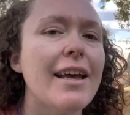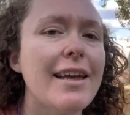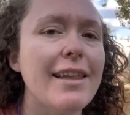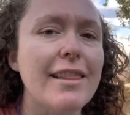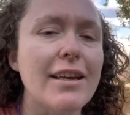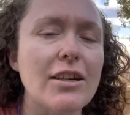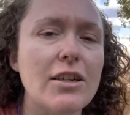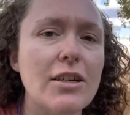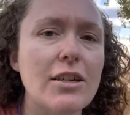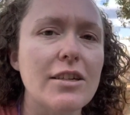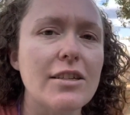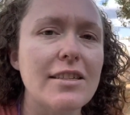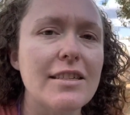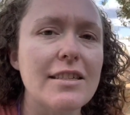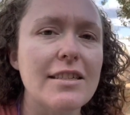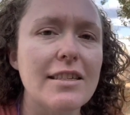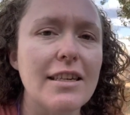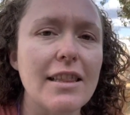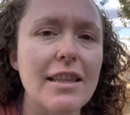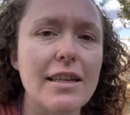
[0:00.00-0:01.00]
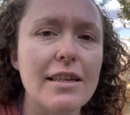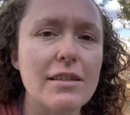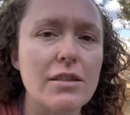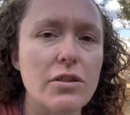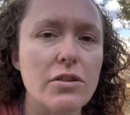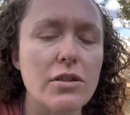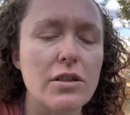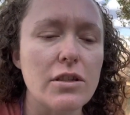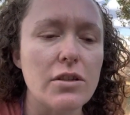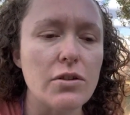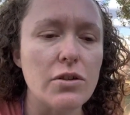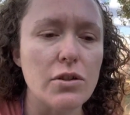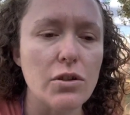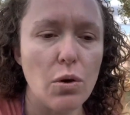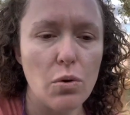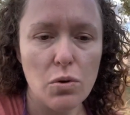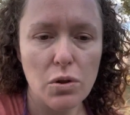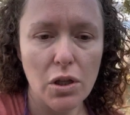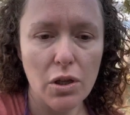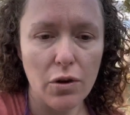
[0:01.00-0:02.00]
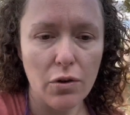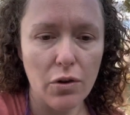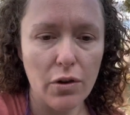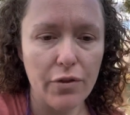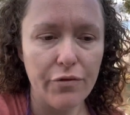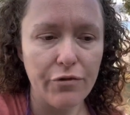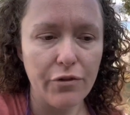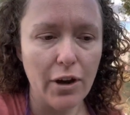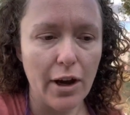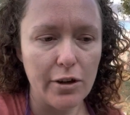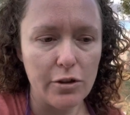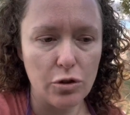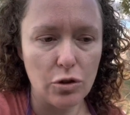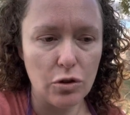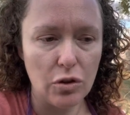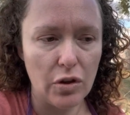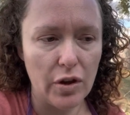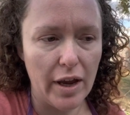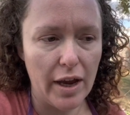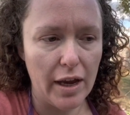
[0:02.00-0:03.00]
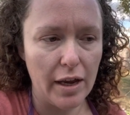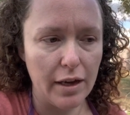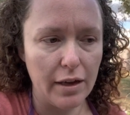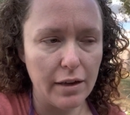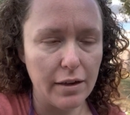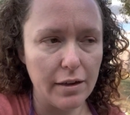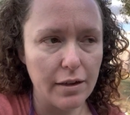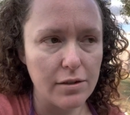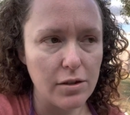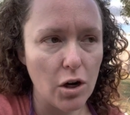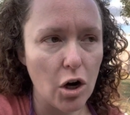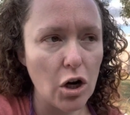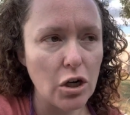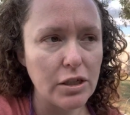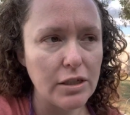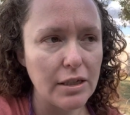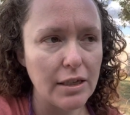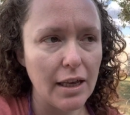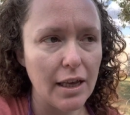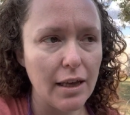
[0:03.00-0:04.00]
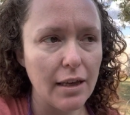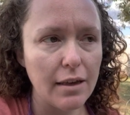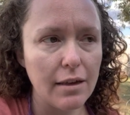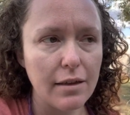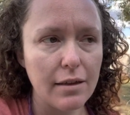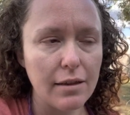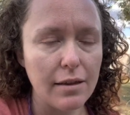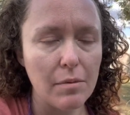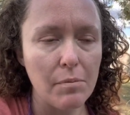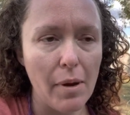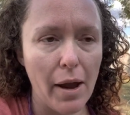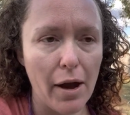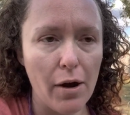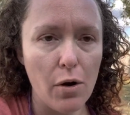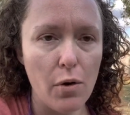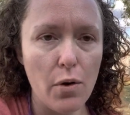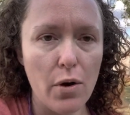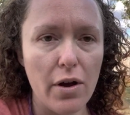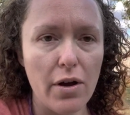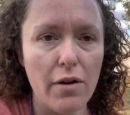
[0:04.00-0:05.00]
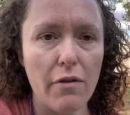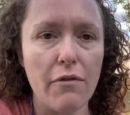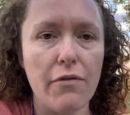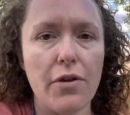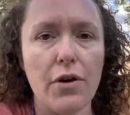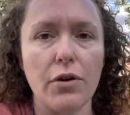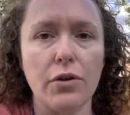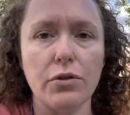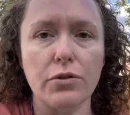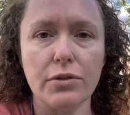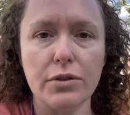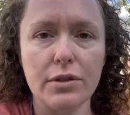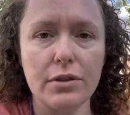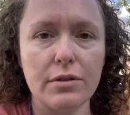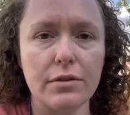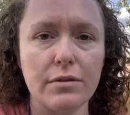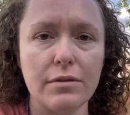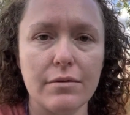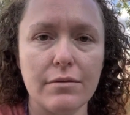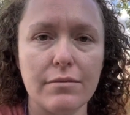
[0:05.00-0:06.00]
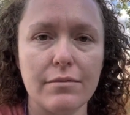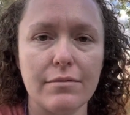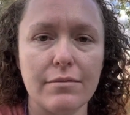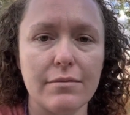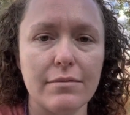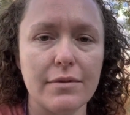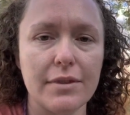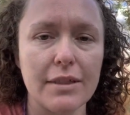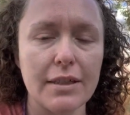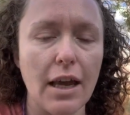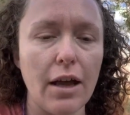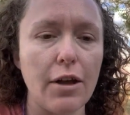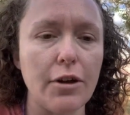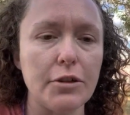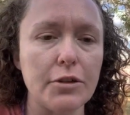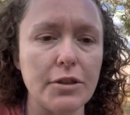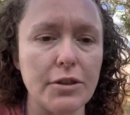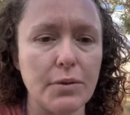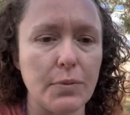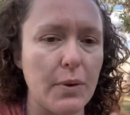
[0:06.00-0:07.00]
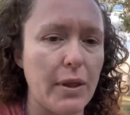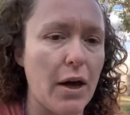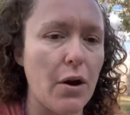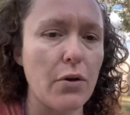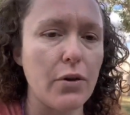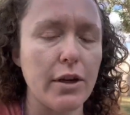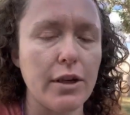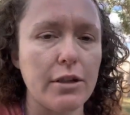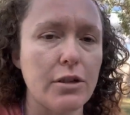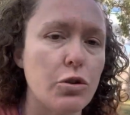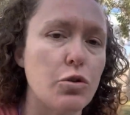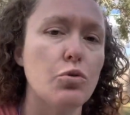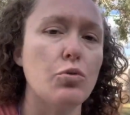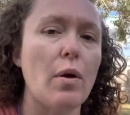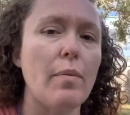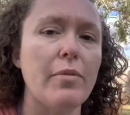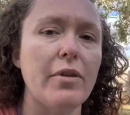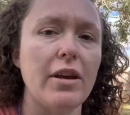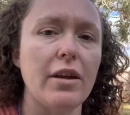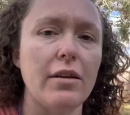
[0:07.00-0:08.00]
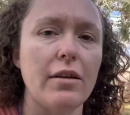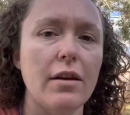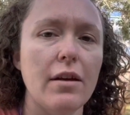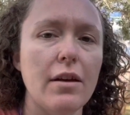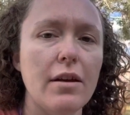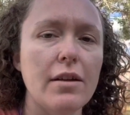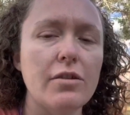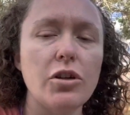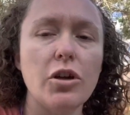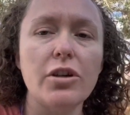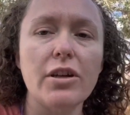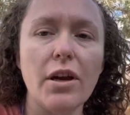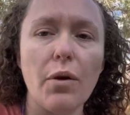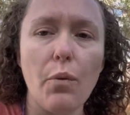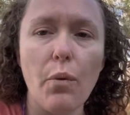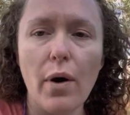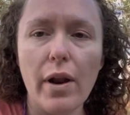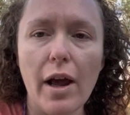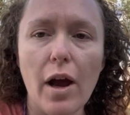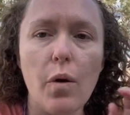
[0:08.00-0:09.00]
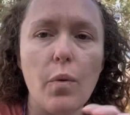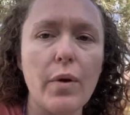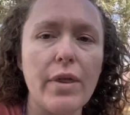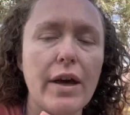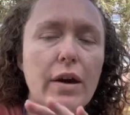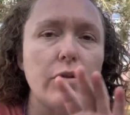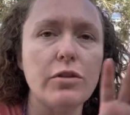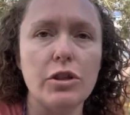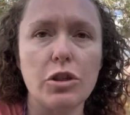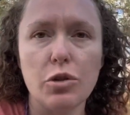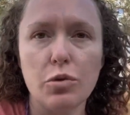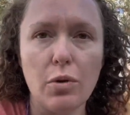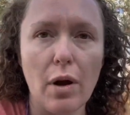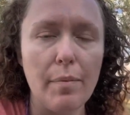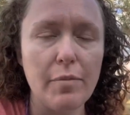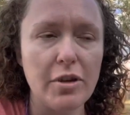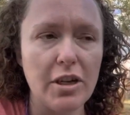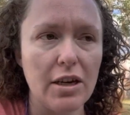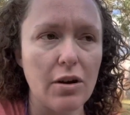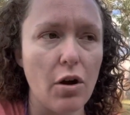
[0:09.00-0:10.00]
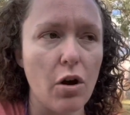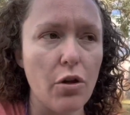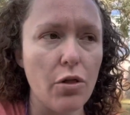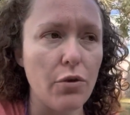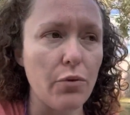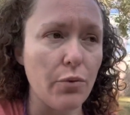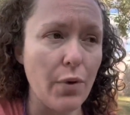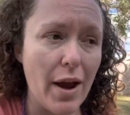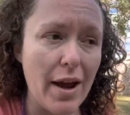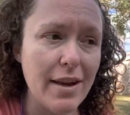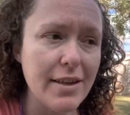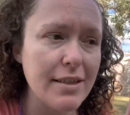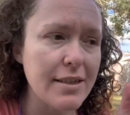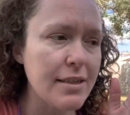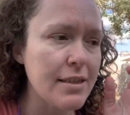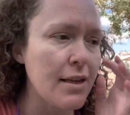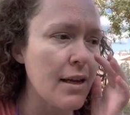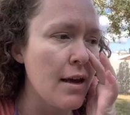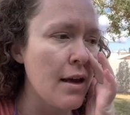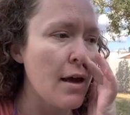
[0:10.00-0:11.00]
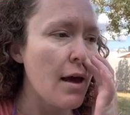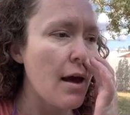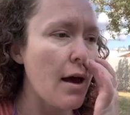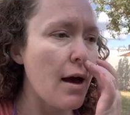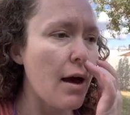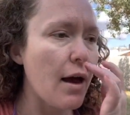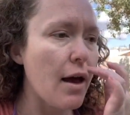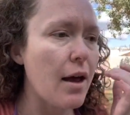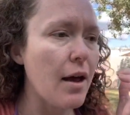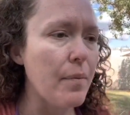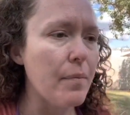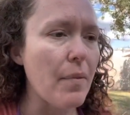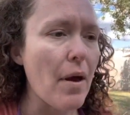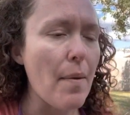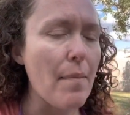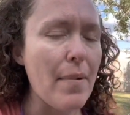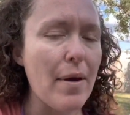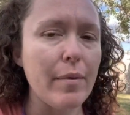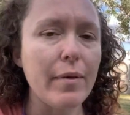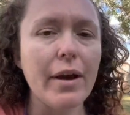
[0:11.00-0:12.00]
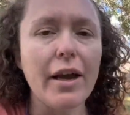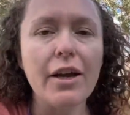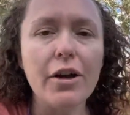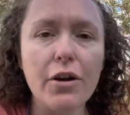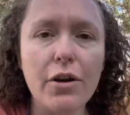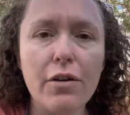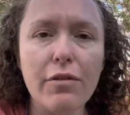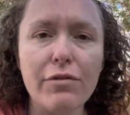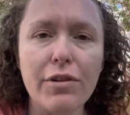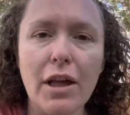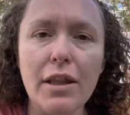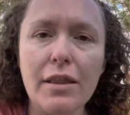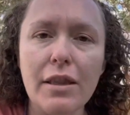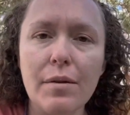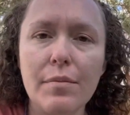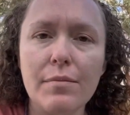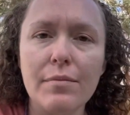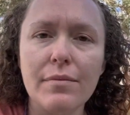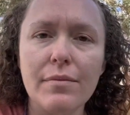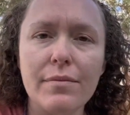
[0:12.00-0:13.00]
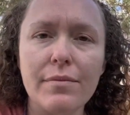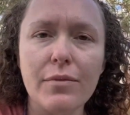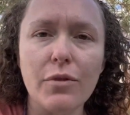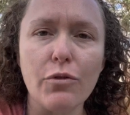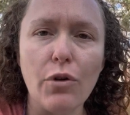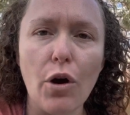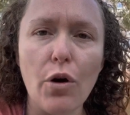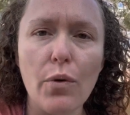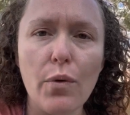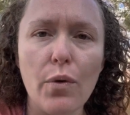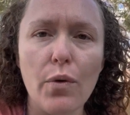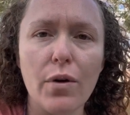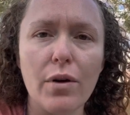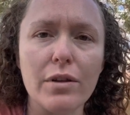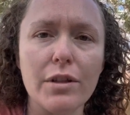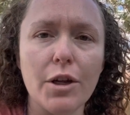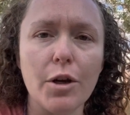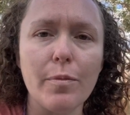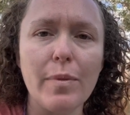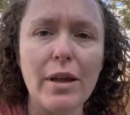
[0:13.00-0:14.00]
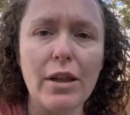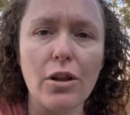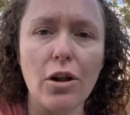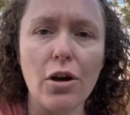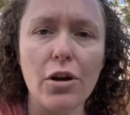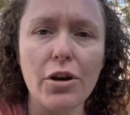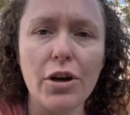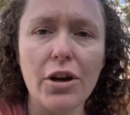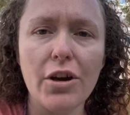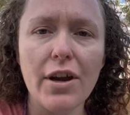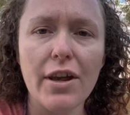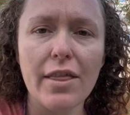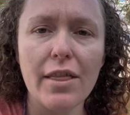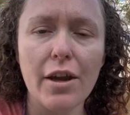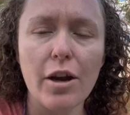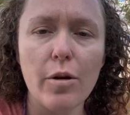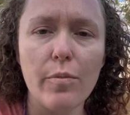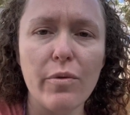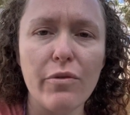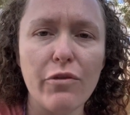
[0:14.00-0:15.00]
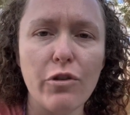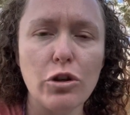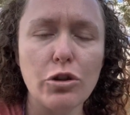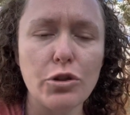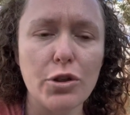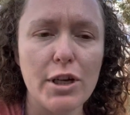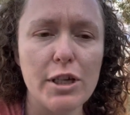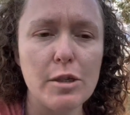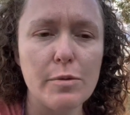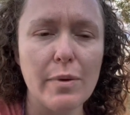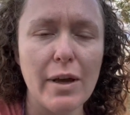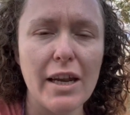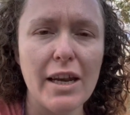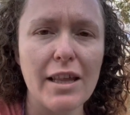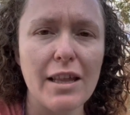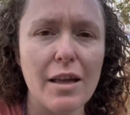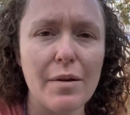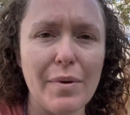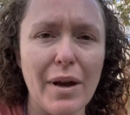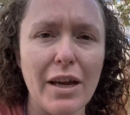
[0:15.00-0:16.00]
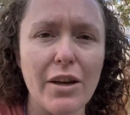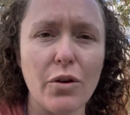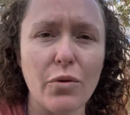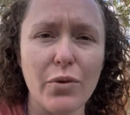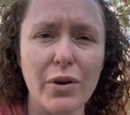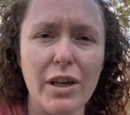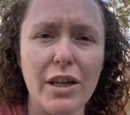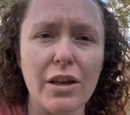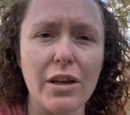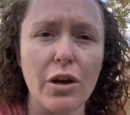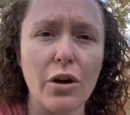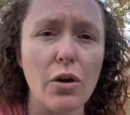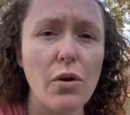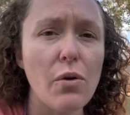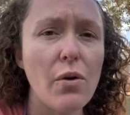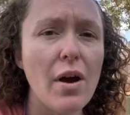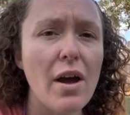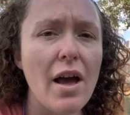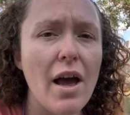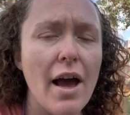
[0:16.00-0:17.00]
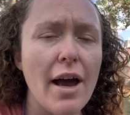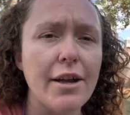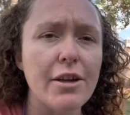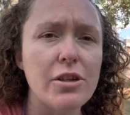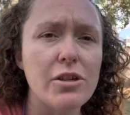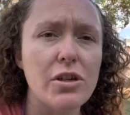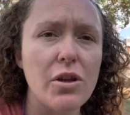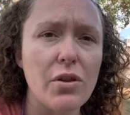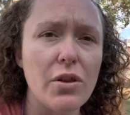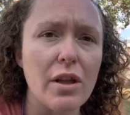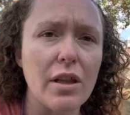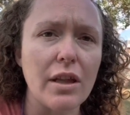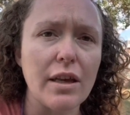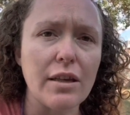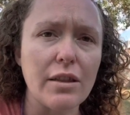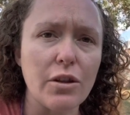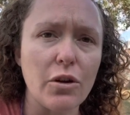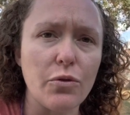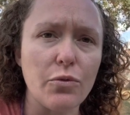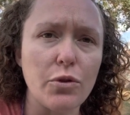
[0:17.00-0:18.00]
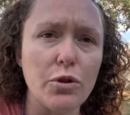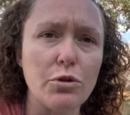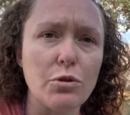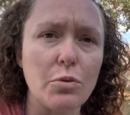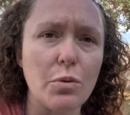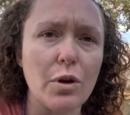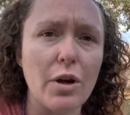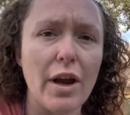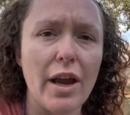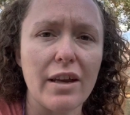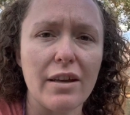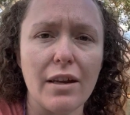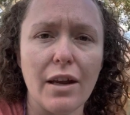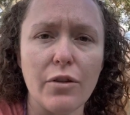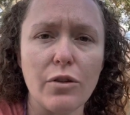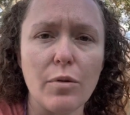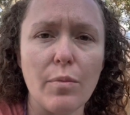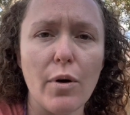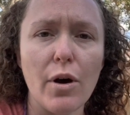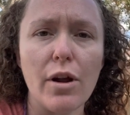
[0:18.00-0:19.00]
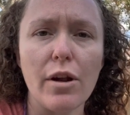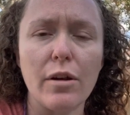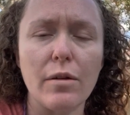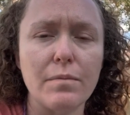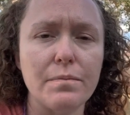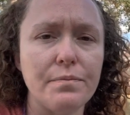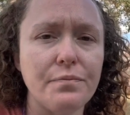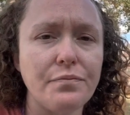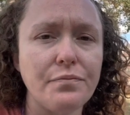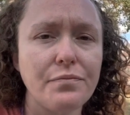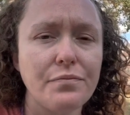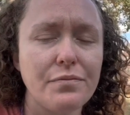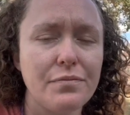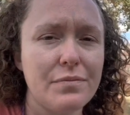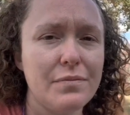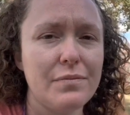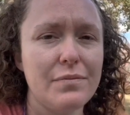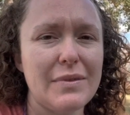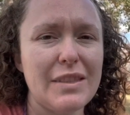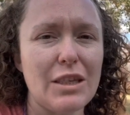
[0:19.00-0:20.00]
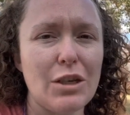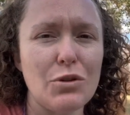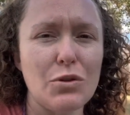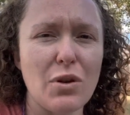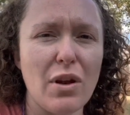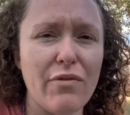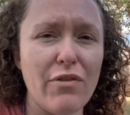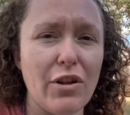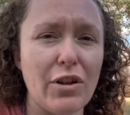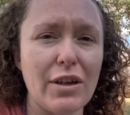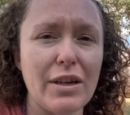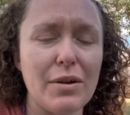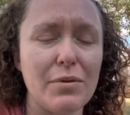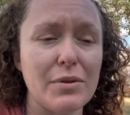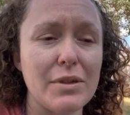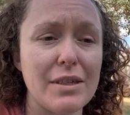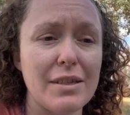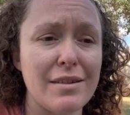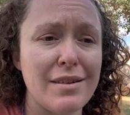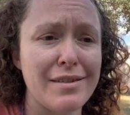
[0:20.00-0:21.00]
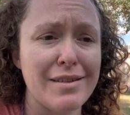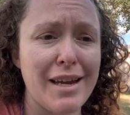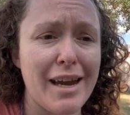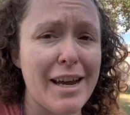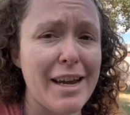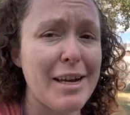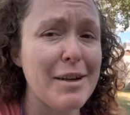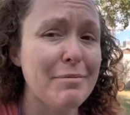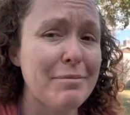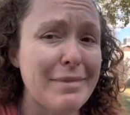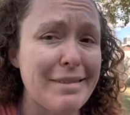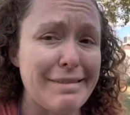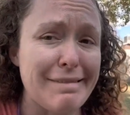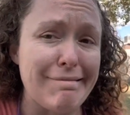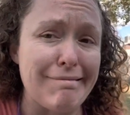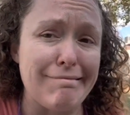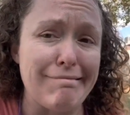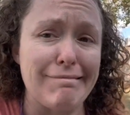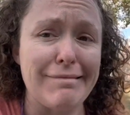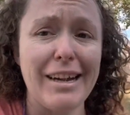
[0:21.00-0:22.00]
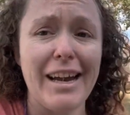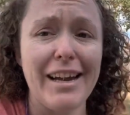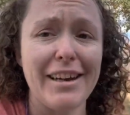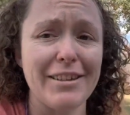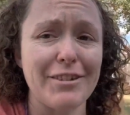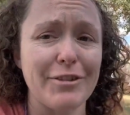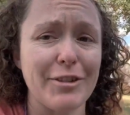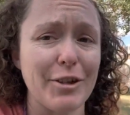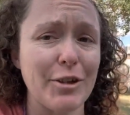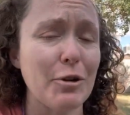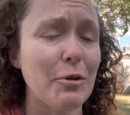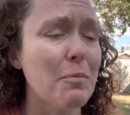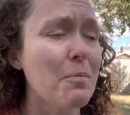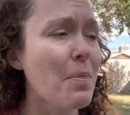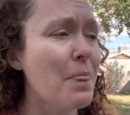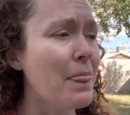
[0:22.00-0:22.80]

They're, the seedlings are still so little and fragile and it's hard to get them out of those cells without like disrupting, it's hard to get one out without disrupting all the rest. Um, maybe I could have let them grow a little bit longer in there before transplanting them. I don't really know. I just know that like their roots were hanging out the bottom. So I felt like it was time. Oh, I don't know.